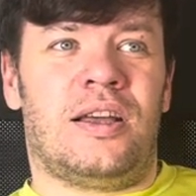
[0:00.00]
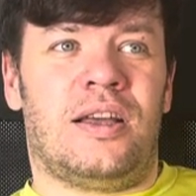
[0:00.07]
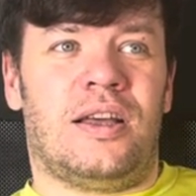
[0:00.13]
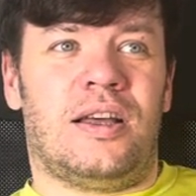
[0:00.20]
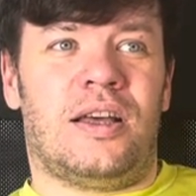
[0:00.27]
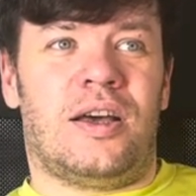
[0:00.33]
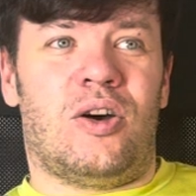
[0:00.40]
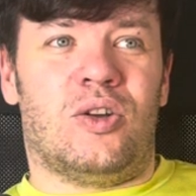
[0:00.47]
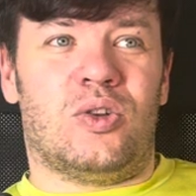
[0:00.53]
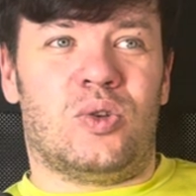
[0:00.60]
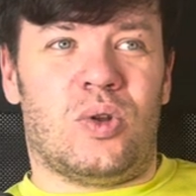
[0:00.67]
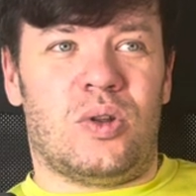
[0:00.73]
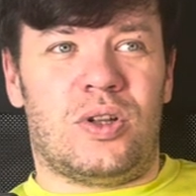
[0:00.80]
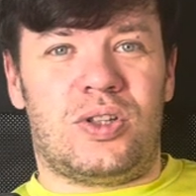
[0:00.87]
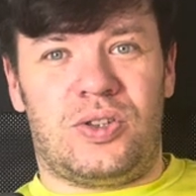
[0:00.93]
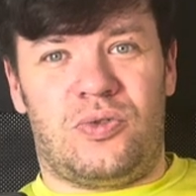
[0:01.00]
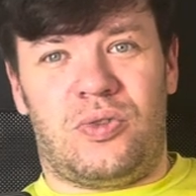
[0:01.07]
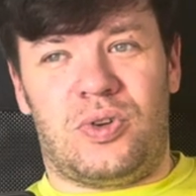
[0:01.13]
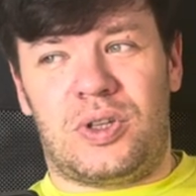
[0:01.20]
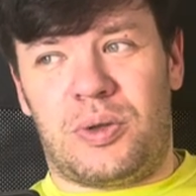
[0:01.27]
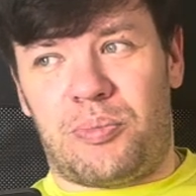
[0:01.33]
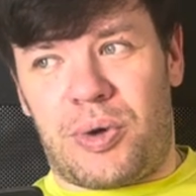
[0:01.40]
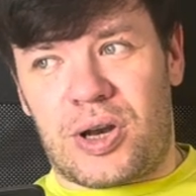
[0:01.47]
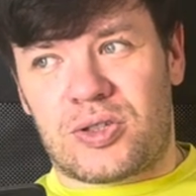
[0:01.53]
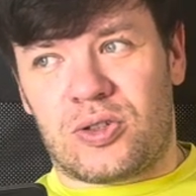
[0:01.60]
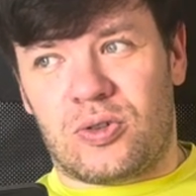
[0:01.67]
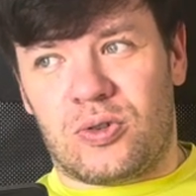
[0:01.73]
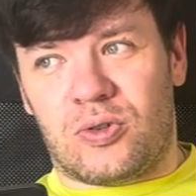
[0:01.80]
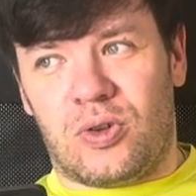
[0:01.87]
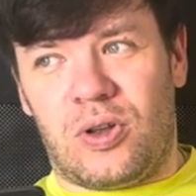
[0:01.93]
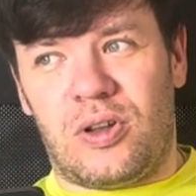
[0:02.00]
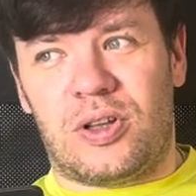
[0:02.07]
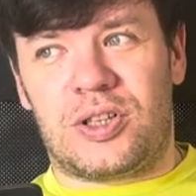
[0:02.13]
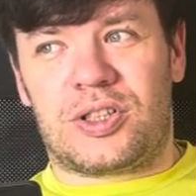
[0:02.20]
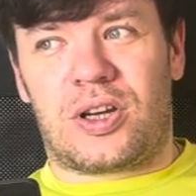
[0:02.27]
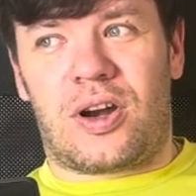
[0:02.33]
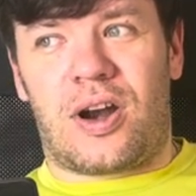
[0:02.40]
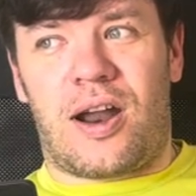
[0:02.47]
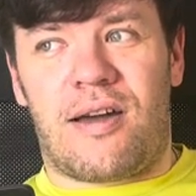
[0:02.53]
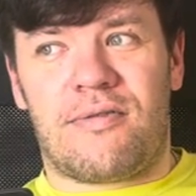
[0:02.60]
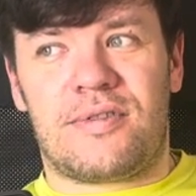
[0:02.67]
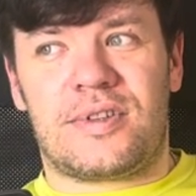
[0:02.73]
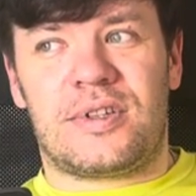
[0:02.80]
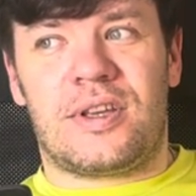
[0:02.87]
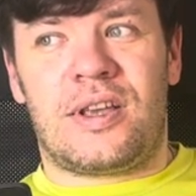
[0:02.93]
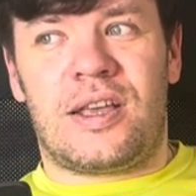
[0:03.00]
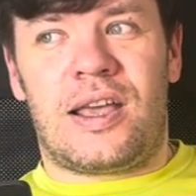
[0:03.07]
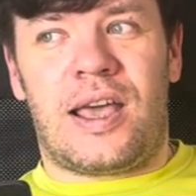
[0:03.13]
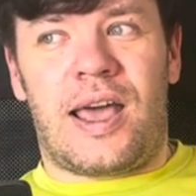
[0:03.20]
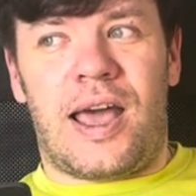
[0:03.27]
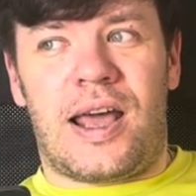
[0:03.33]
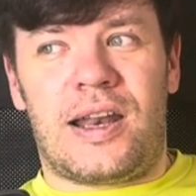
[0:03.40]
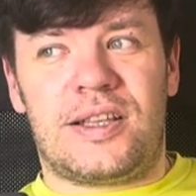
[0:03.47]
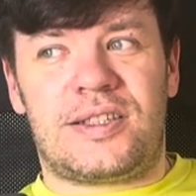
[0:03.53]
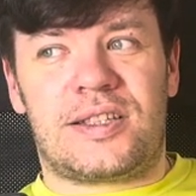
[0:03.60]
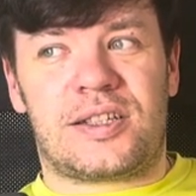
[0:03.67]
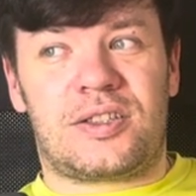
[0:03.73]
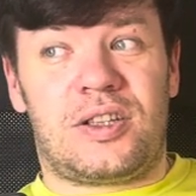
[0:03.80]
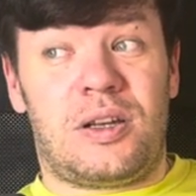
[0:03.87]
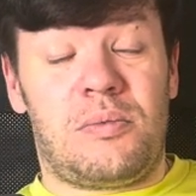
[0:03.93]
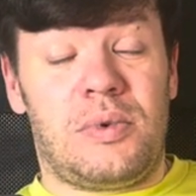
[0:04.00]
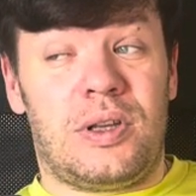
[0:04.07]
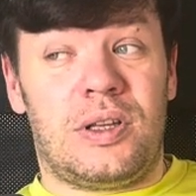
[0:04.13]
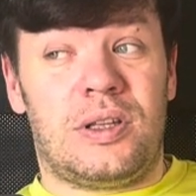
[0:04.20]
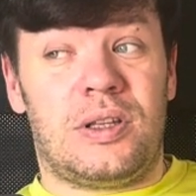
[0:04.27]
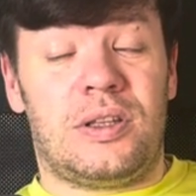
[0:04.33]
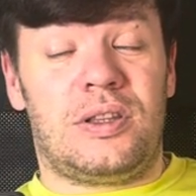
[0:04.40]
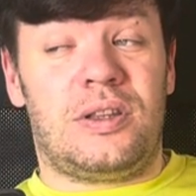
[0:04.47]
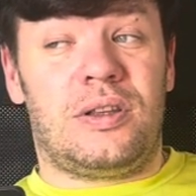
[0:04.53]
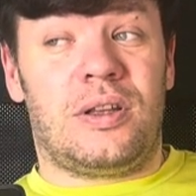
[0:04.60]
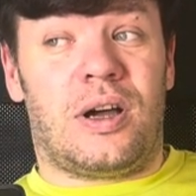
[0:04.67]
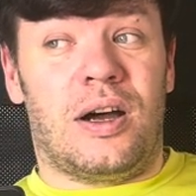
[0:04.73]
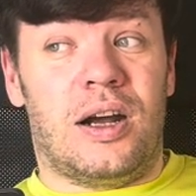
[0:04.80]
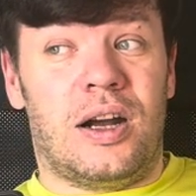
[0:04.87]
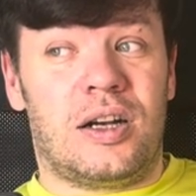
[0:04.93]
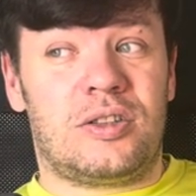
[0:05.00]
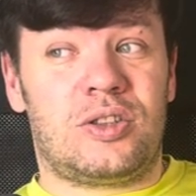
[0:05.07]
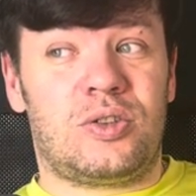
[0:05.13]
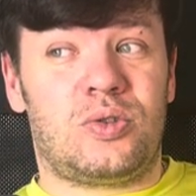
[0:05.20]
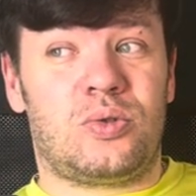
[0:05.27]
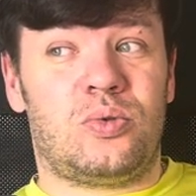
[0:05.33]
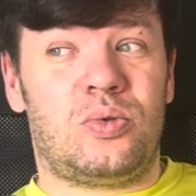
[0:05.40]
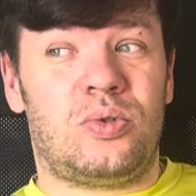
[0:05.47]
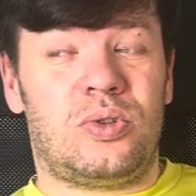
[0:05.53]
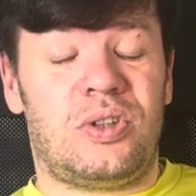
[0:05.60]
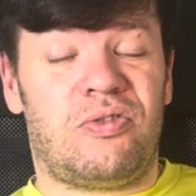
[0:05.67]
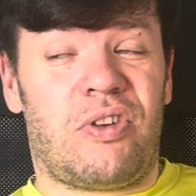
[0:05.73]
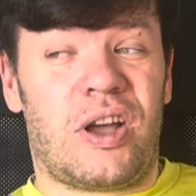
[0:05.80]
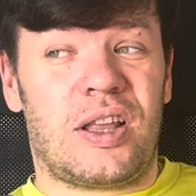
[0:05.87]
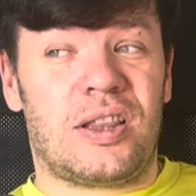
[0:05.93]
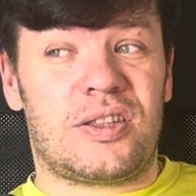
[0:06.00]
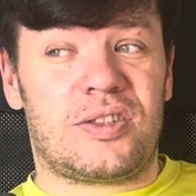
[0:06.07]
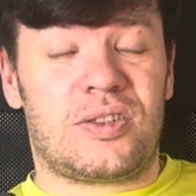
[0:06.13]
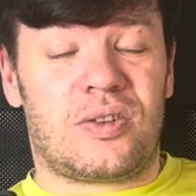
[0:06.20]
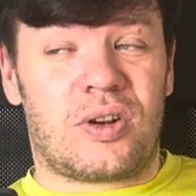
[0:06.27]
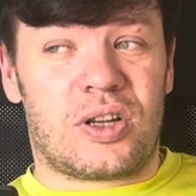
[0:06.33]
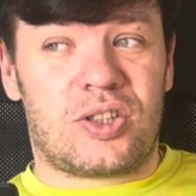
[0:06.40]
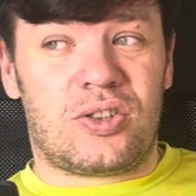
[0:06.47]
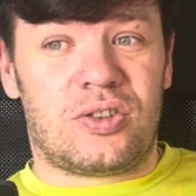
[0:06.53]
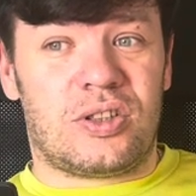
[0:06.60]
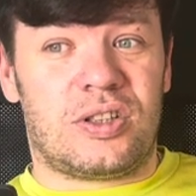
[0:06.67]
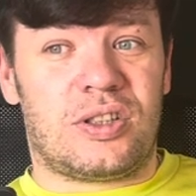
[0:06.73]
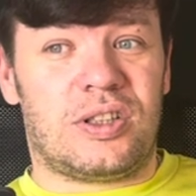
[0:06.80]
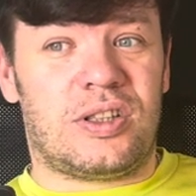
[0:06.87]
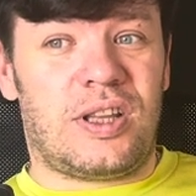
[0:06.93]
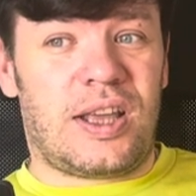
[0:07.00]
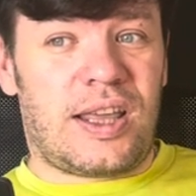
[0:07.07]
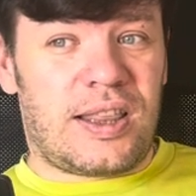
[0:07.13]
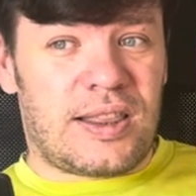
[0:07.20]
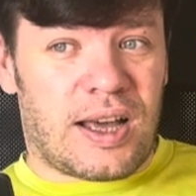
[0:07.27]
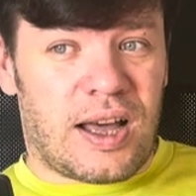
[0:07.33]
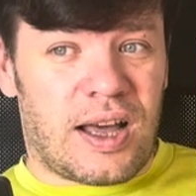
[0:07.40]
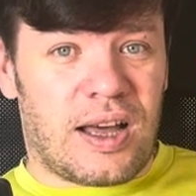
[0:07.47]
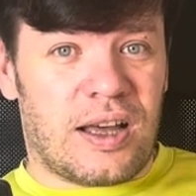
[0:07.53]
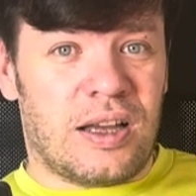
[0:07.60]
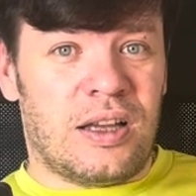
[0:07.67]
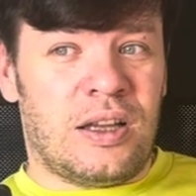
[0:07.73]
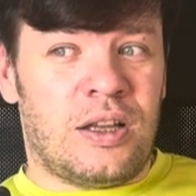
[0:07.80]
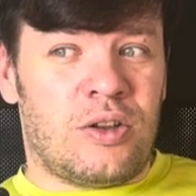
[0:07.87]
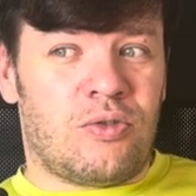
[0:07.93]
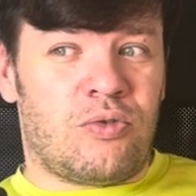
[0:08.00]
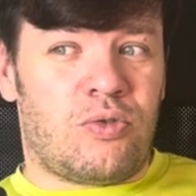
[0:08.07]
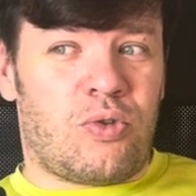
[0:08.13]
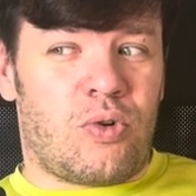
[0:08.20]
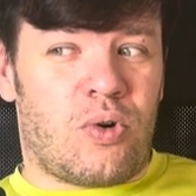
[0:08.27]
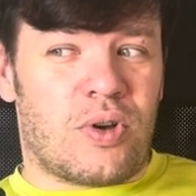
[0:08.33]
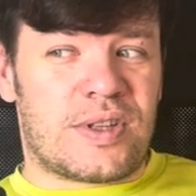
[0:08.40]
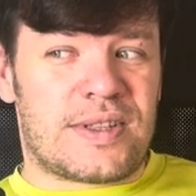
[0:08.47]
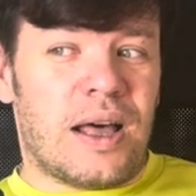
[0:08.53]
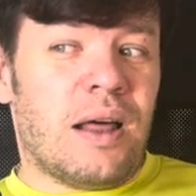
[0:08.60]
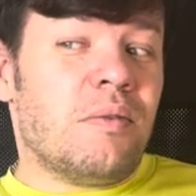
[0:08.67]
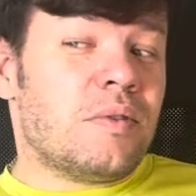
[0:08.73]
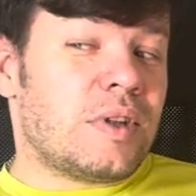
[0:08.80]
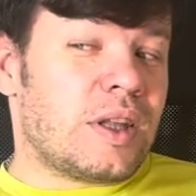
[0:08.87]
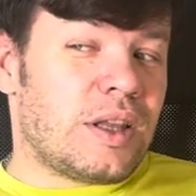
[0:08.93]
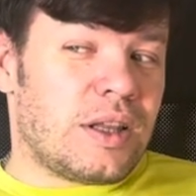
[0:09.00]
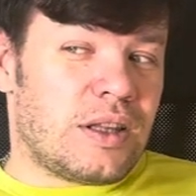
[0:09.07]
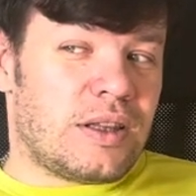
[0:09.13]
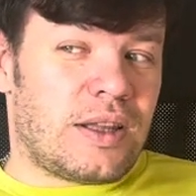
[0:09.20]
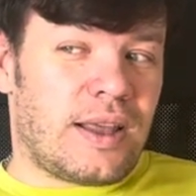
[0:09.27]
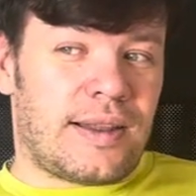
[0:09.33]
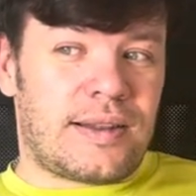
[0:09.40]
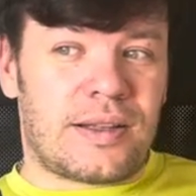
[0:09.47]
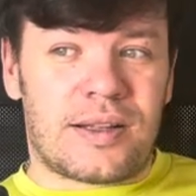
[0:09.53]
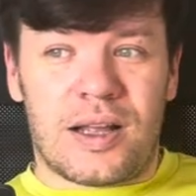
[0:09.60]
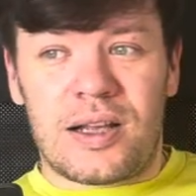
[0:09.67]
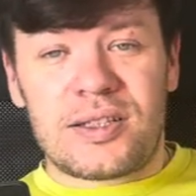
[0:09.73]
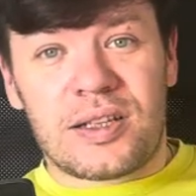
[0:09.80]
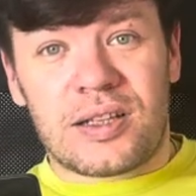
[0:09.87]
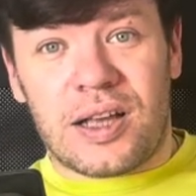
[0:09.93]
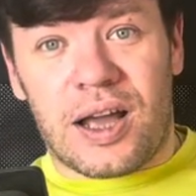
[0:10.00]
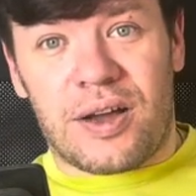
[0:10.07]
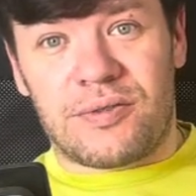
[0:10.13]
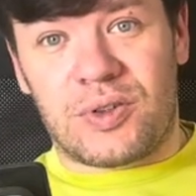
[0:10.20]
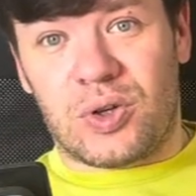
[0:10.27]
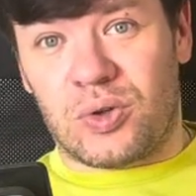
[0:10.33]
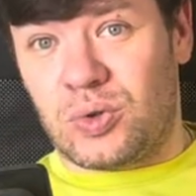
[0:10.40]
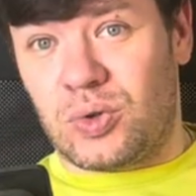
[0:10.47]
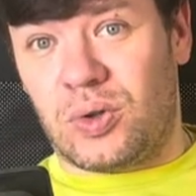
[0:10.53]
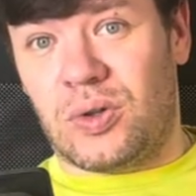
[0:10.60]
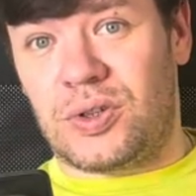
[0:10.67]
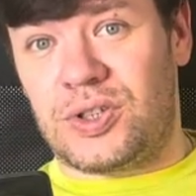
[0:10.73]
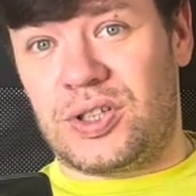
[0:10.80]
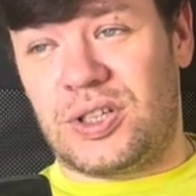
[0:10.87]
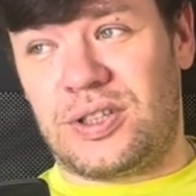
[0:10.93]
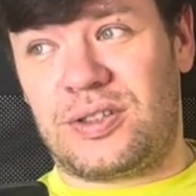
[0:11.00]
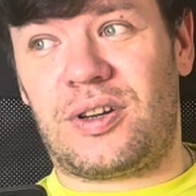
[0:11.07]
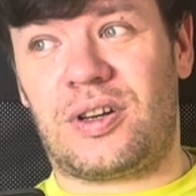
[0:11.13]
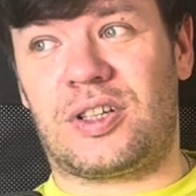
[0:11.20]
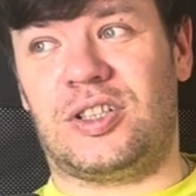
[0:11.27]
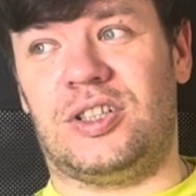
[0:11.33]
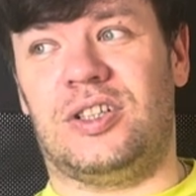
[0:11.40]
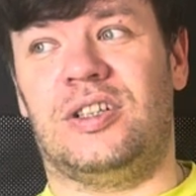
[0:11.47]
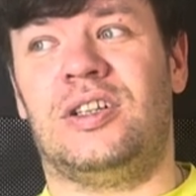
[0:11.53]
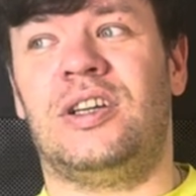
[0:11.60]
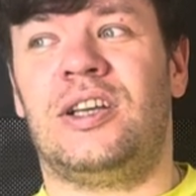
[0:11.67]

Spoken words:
ontology for the personal knowledge graphs, and it's extremely hard to define the structured data for something that doesn't have the ontology and structure.